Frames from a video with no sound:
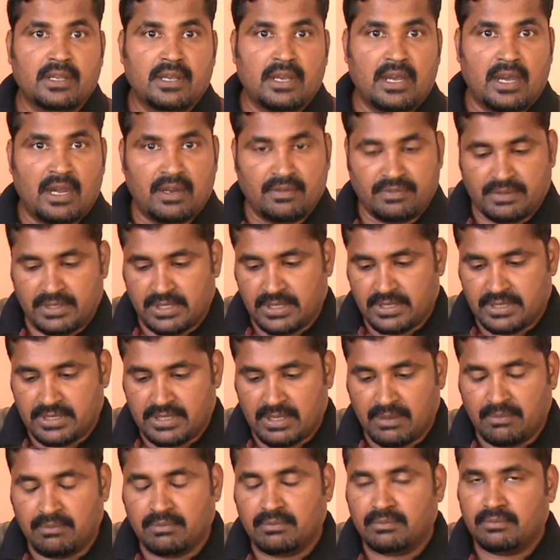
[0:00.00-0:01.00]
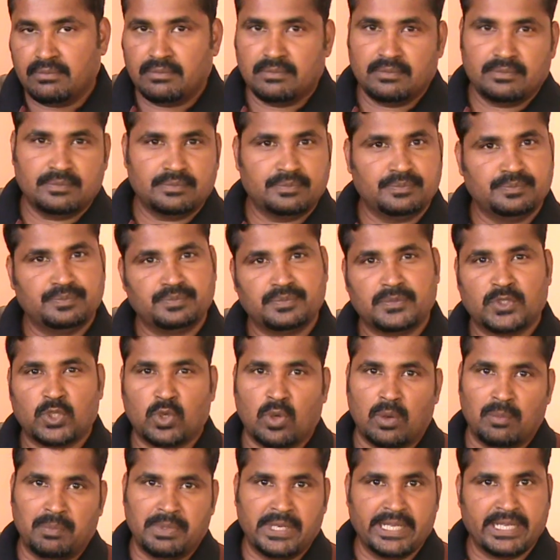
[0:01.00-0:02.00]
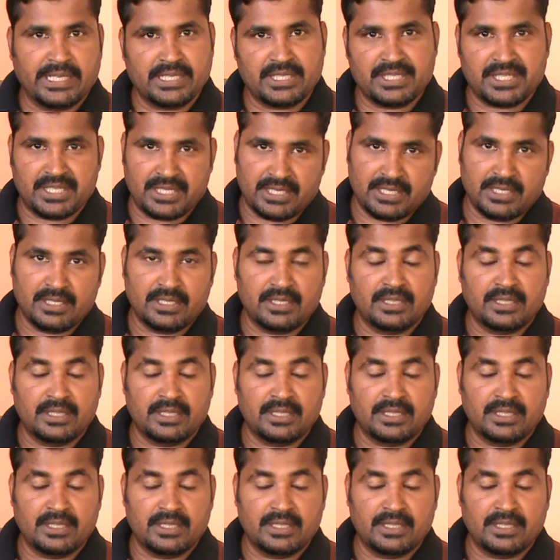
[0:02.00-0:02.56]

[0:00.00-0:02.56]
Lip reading: After some complication,